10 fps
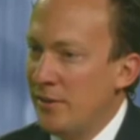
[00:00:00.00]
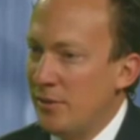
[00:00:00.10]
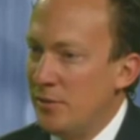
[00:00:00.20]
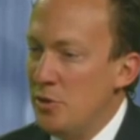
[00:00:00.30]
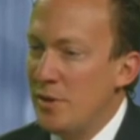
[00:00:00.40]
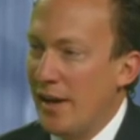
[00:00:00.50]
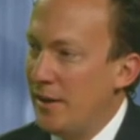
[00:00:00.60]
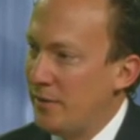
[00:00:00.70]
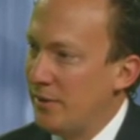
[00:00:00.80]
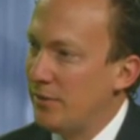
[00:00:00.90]
is a new
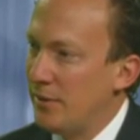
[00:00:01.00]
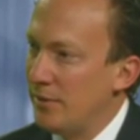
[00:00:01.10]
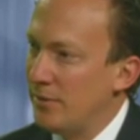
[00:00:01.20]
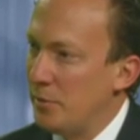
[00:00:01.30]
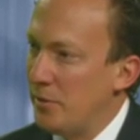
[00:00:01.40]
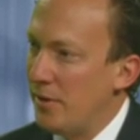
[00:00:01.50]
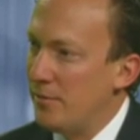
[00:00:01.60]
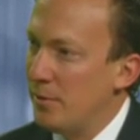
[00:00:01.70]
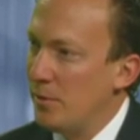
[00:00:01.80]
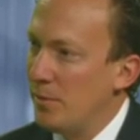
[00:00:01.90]
kind of consultancy,
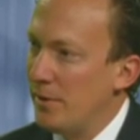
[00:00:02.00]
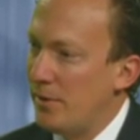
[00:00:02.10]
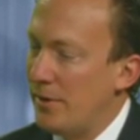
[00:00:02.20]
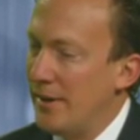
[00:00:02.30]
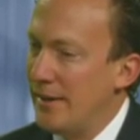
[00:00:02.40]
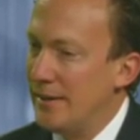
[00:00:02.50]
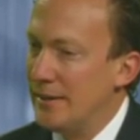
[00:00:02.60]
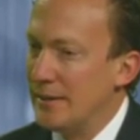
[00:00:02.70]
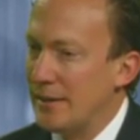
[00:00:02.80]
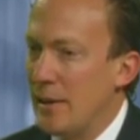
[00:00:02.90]
Rodolfo. We are
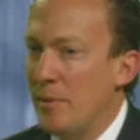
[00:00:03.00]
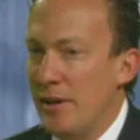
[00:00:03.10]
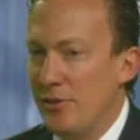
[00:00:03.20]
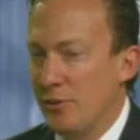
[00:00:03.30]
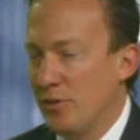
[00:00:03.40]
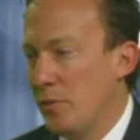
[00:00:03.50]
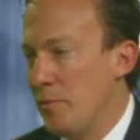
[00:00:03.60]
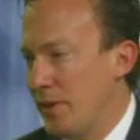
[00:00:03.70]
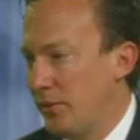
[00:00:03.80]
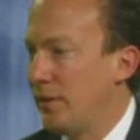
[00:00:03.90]
a combination of some of
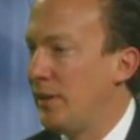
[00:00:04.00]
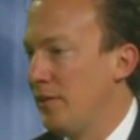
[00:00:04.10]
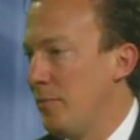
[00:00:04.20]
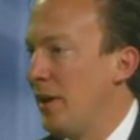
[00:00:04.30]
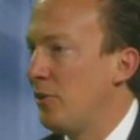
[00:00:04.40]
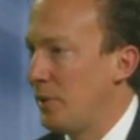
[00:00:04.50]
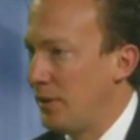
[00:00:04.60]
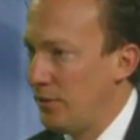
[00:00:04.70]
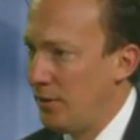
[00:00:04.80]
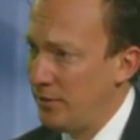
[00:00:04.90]
the best thinking of management
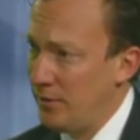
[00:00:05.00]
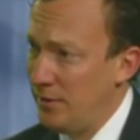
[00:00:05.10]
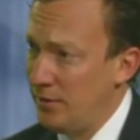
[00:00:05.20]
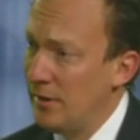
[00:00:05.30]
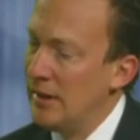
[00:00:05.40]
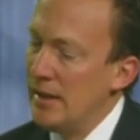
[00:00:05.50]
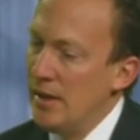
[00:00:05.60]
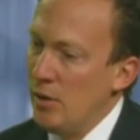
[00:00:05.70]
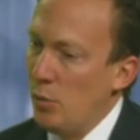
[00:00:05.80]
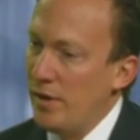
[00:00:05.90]
consultancies
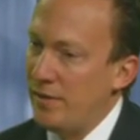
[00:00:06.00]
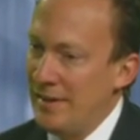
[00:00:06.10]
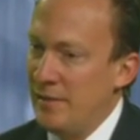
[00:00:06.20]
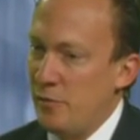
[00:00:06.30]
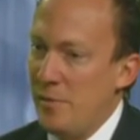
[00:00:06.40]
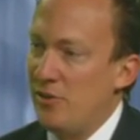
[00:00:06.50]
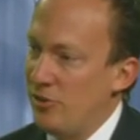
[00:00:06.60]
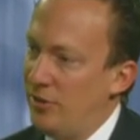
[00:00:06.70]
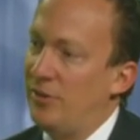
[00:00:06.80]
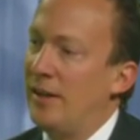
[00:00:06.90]
with an
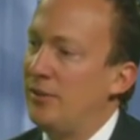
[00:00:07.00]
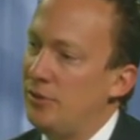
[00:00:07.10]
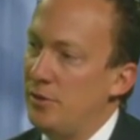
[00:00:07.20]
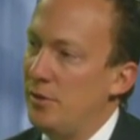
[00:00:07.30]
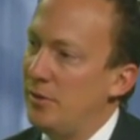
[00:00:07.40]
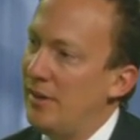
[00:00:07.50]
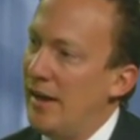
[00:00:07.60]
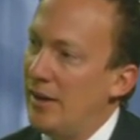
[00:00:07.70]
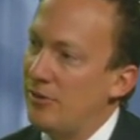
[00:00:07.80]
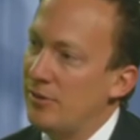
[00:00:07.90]
information design studio
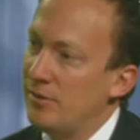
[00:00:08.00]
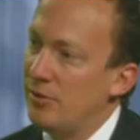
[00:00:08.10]
attached.